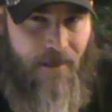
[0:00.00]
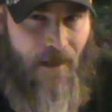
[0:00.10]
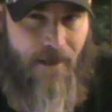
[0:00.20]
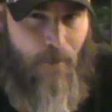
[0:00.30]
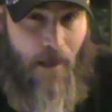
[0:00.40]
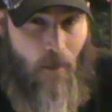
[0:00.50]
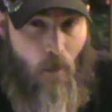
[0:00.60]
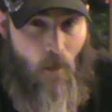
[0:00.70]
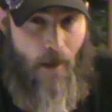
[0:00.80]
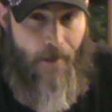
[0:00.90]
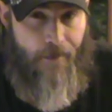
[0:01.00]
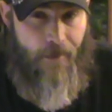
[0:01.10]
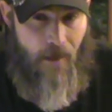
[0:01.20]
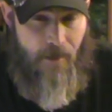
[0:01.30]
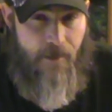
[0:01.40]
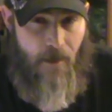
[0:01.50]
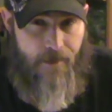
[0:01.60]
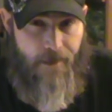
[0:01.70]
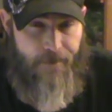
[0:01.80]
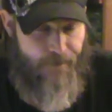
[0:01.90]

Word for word: Doesn't make a whole lot of sense, does it?